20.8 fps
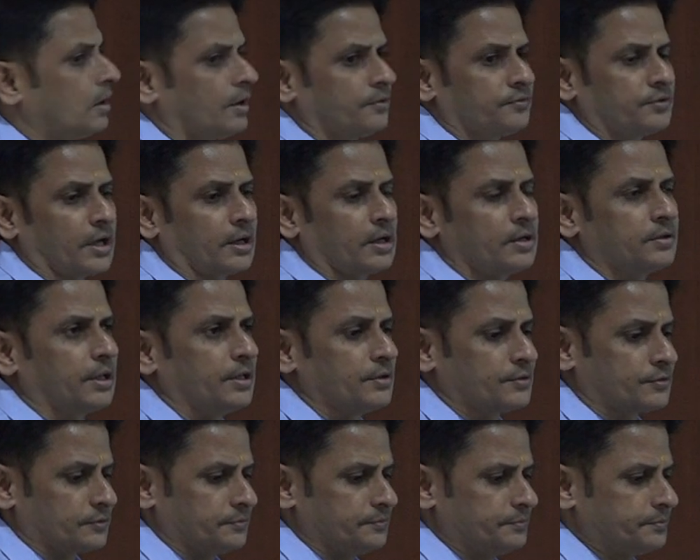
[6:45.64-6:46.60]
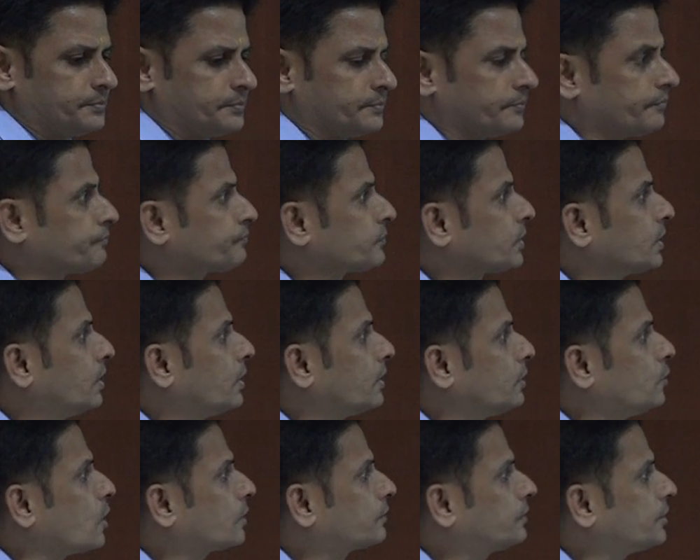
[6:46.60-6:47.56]
Second case,
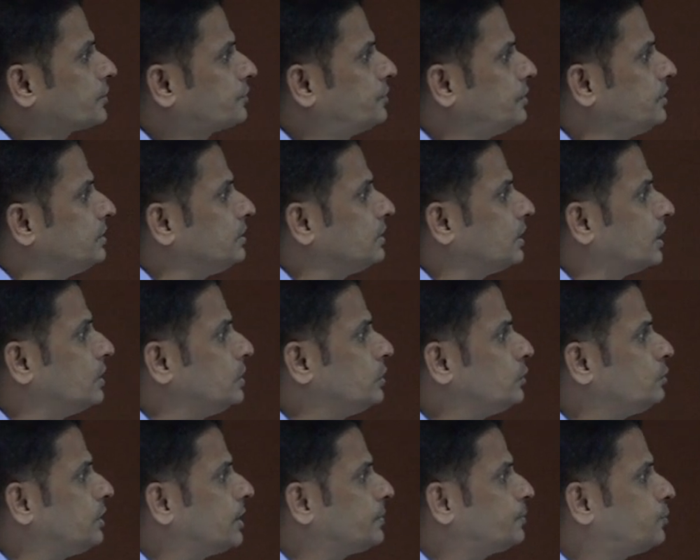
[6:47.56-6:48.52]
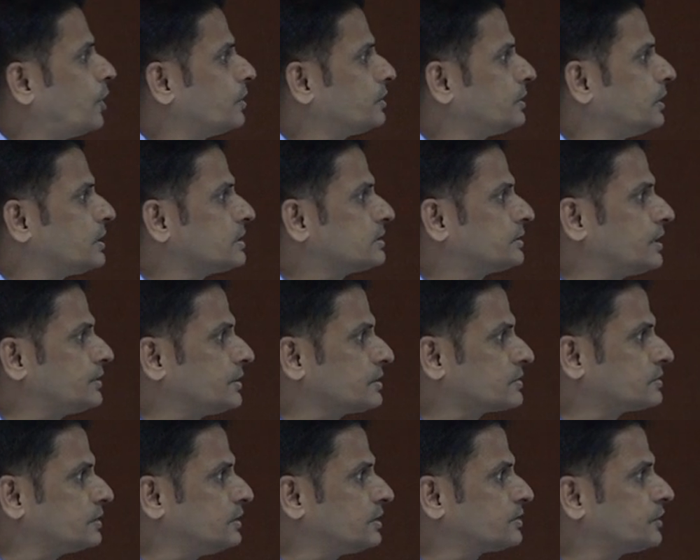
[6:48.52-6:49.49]
Dr. C, a newly appointed
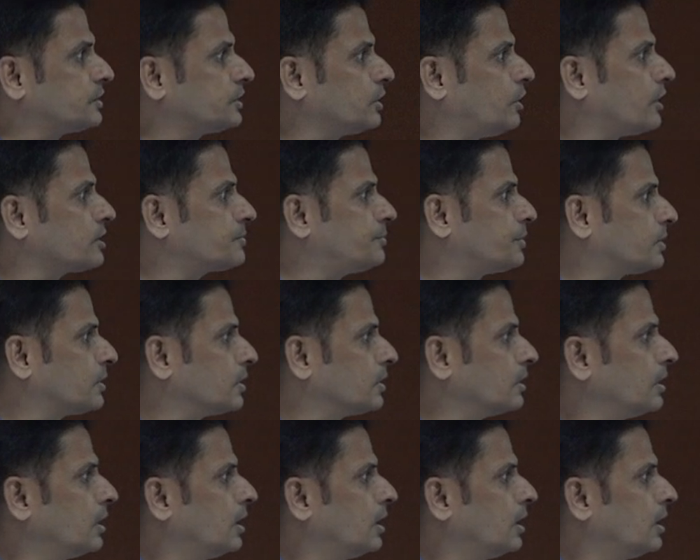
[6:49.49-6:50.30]
anesthetist in a city hospital,